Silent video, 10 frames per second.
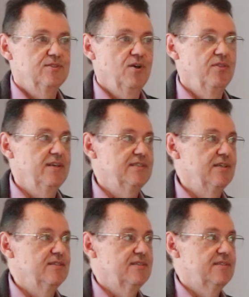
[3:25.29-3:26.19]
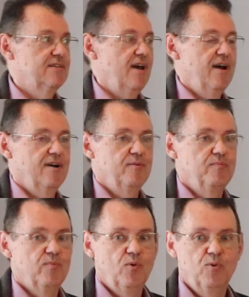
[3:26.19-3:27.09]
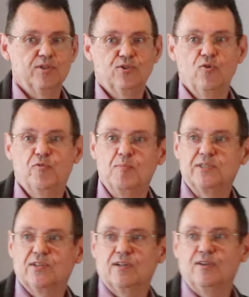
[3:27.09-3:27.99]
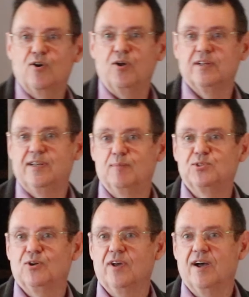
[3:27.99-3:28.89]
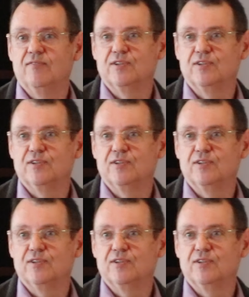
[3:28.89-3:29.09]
So this is what's euphemistically called a dumpster dive.